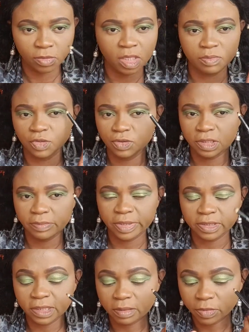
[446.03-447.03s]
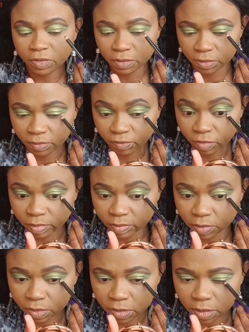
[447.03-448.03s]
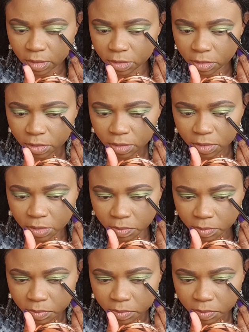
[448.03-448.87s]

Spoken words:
I'm using Massa more for my bottom lashes.